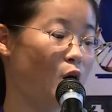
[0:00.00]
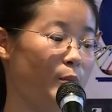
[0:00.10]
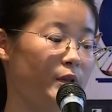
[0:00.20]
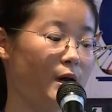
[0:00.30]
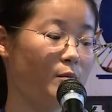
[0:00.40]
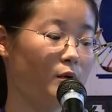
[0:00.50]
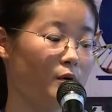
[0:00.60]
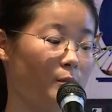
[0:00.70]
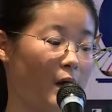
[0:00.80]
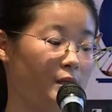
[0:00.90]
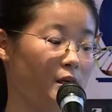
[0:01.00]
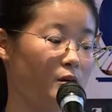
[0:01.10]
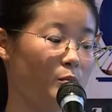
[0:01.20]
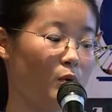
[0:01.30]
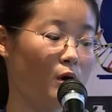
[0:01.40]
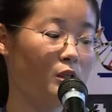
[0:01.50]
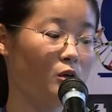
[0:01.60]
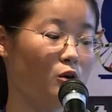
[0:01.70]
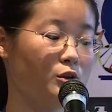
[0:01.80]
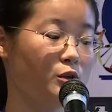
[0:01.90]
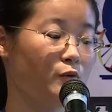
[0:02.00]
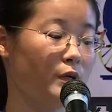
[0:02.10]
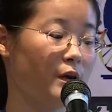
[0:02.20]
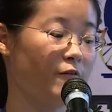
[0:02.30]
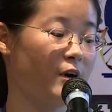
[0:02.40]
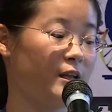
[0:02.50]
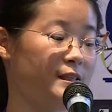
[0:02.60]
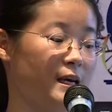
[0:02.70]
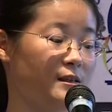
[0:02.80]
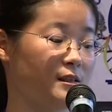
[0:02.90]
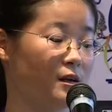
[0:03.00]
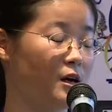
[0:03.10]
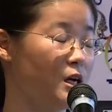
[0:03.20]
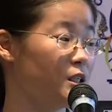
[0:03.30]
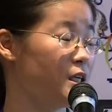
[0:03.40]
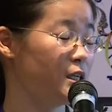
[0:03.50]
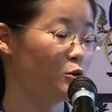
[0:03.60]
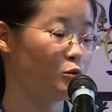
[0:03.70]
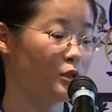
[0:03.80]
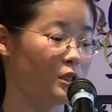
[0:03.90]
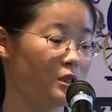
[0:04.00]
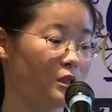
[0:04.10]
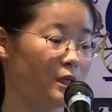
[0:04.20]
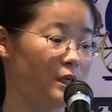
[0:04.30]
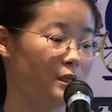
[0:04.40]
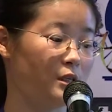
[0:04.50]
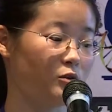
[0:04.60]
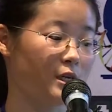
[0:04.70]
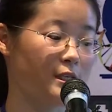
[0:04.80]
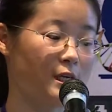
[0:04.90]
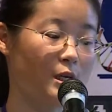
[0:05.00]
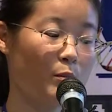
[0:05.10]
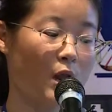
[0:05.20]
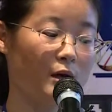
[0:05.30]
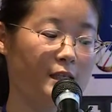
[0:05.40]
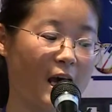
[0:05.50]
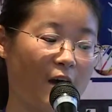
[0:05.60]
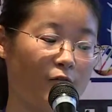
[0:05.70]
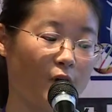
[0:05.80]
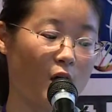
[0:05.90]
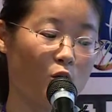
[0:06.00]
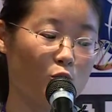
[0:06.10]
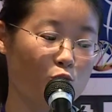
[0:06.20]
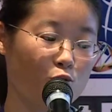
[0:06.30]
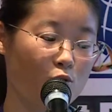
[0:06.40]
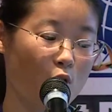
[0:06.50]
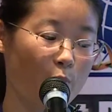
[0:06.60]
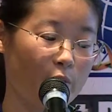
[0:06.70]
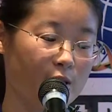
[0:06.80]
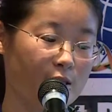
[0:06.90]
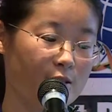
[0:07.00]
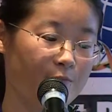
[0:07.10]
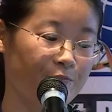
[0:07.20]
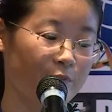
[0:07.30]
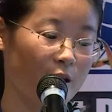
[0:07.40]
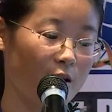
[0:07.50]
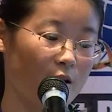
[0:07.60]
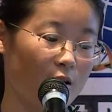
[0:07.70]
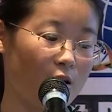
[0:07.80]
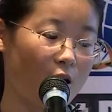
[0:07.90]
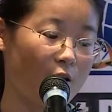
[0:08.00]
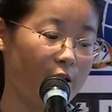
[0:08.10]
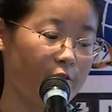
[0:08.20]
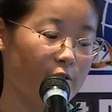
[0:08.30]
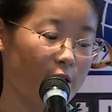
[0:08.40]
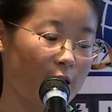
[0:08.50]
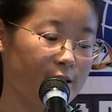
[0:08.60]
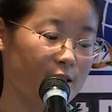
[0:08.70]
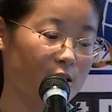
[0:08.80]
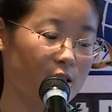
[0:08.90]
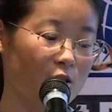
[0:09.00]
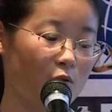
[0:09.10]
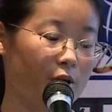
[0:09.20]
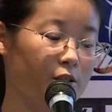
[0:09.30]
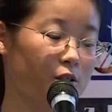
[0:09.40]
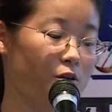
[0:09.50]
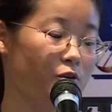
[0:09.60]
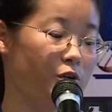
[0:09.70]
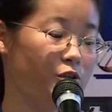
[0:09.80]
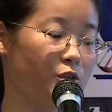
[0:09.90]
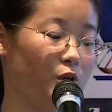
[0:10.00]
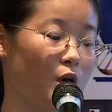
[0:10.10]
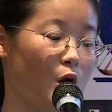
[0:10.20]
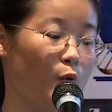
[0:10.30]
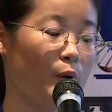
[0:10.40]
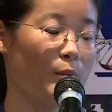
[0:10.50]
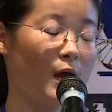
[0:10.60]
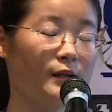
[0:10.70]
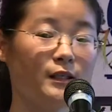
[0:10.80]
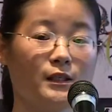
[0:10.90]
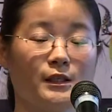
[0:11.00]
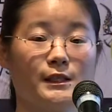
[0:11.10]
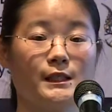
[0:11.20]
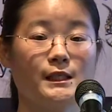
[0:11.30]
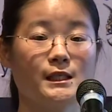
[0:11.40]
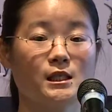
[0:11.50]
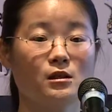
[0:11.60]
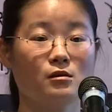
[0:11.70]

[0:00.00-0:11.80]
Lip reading: copy number by southern blot. Also, we can find that the GES2 gene in the transgenic plants have 1 or 2 copies. However, as a T1 generation, we planted these